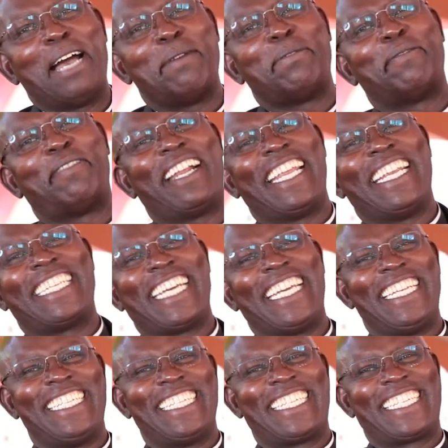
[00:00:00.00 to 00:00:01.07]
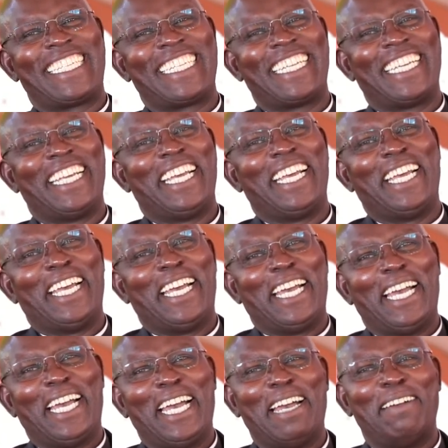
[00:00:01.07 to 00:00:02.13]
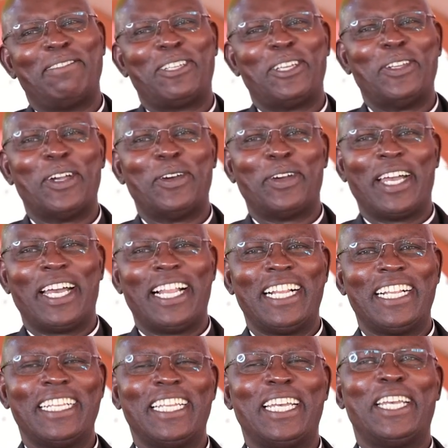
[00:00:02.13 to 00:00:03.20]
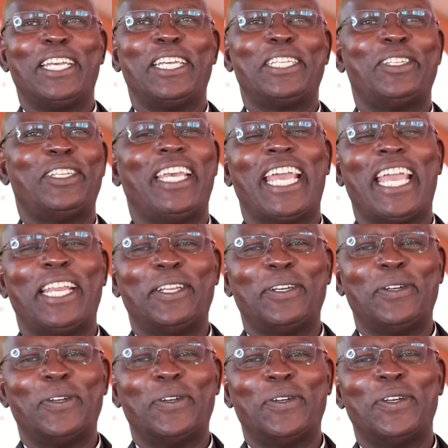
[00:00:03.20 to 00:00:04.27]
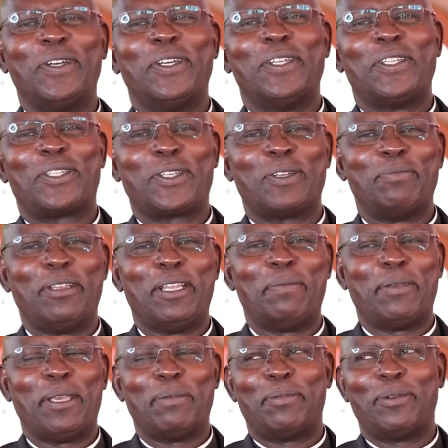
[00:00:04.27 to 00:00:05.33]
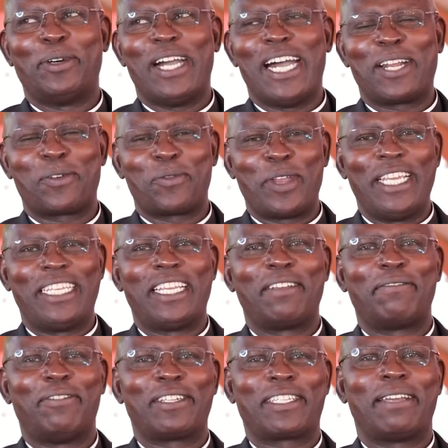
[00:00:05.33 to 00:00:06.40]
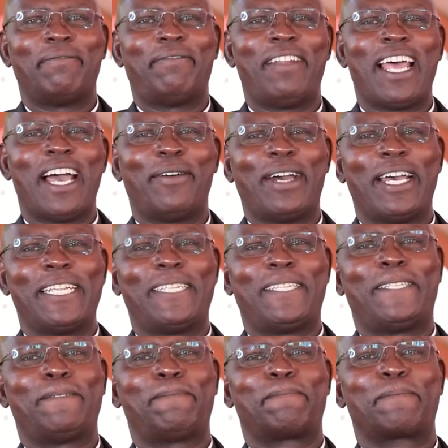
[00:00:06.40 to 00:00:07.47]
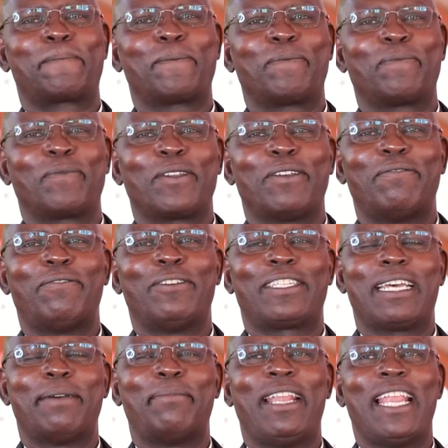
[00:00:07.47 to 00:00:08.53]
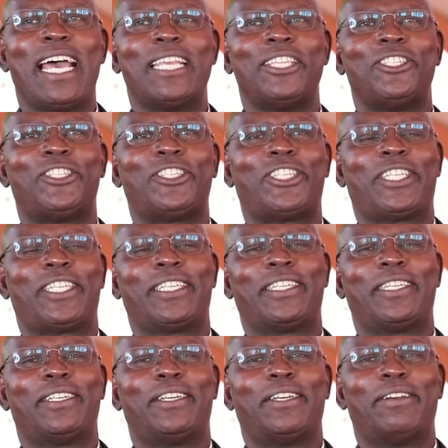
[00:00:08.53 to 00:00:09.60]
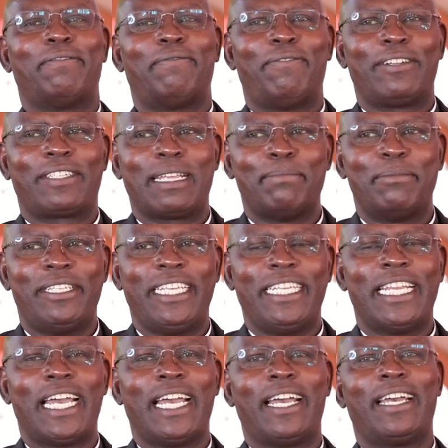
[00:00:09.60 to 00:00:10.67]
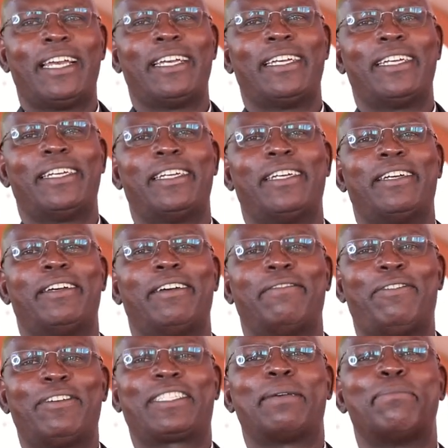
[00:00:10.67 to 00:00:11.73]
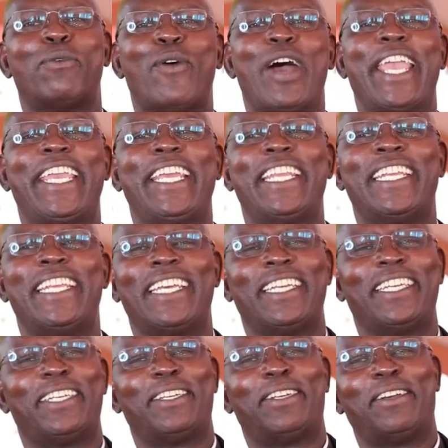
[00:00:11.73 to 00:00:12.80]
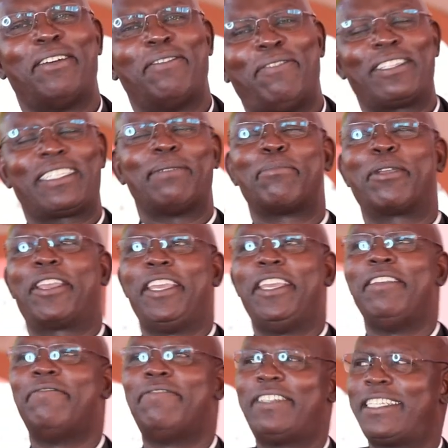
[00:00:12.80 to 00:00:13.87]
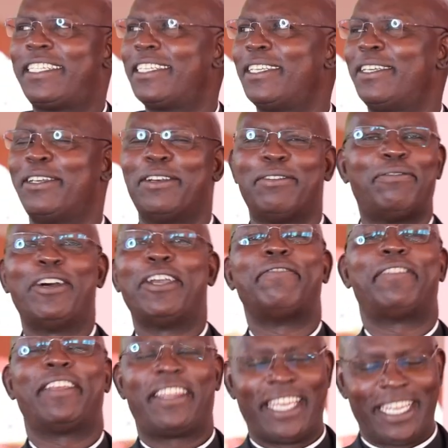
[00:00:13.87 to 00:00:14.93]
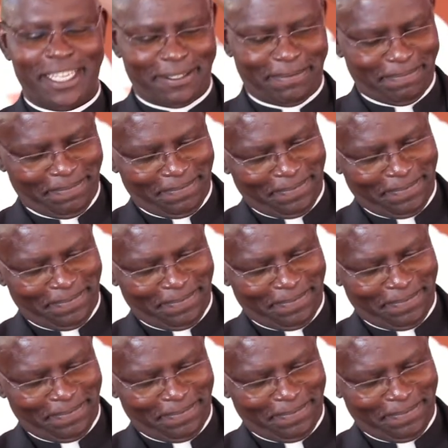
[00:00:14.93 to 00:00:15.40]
Happy Valentine's. I'm sure you're well. Today I know so many people are waiting for some flowers, for some lunch, for some dinner, for some wine, for some gifts, for everything.